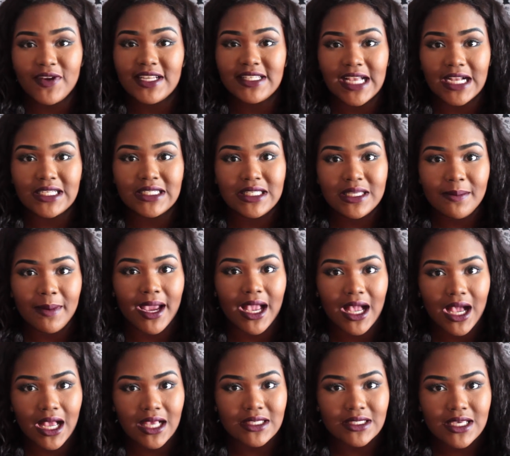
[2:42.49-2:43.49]
friend's actually my
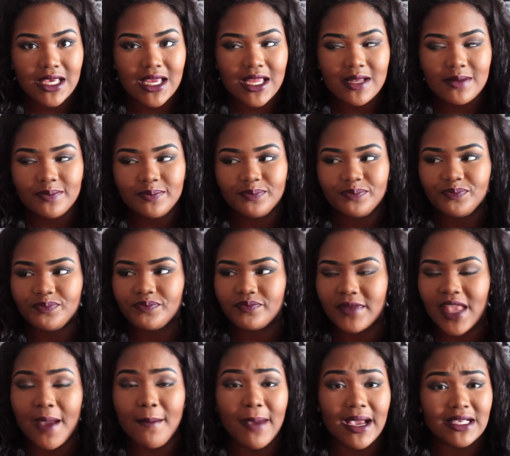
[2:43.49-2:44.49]

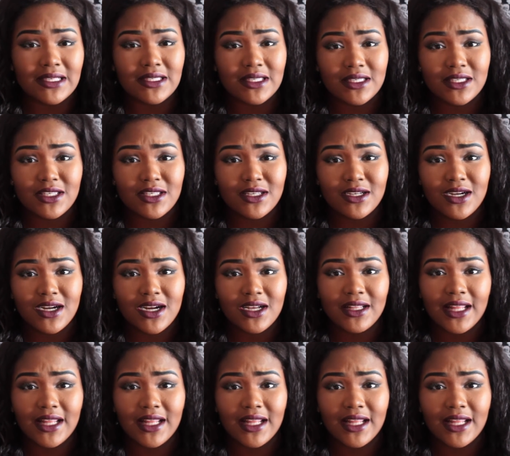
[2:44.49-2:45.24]
cousin and my sister.